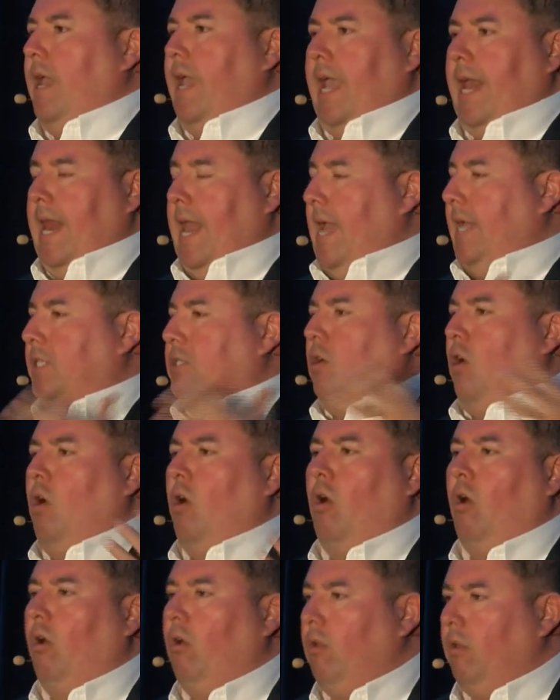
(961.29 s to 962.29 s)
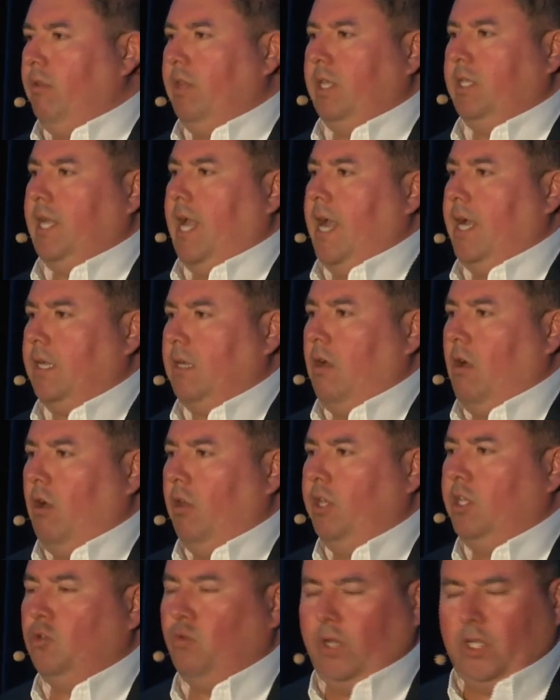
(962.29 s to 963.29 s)
and has all
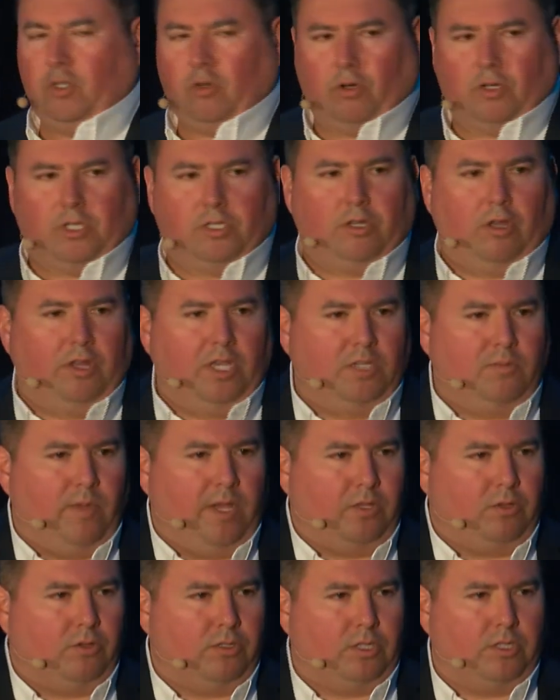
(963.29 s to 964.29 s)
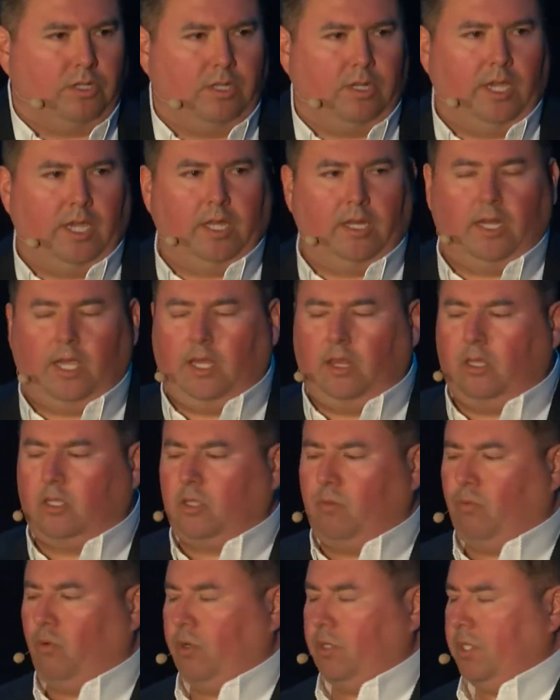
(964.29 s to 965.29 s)
these resources, all these mentors, and the
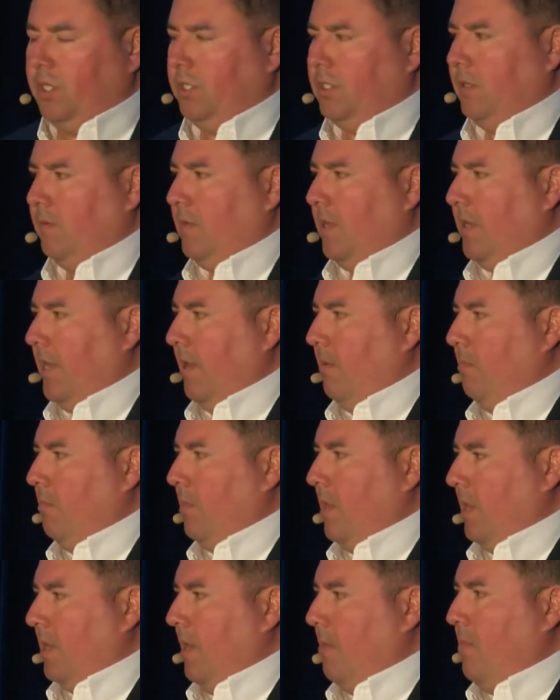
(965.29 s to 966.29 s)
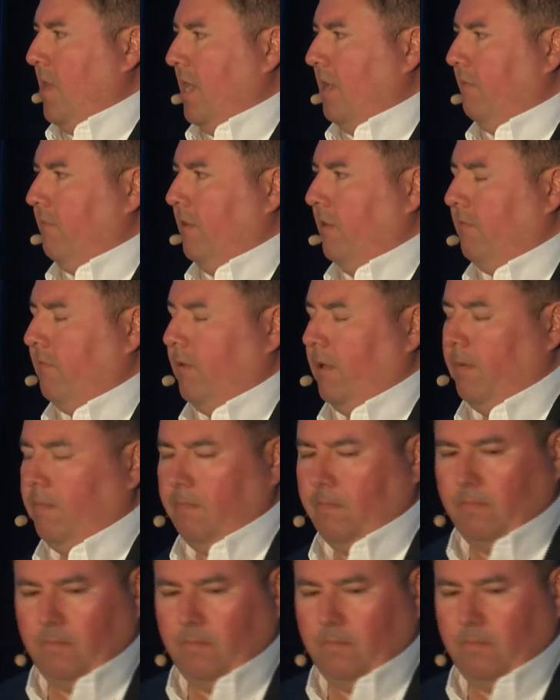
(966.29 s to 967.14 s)
support system that they benefit from.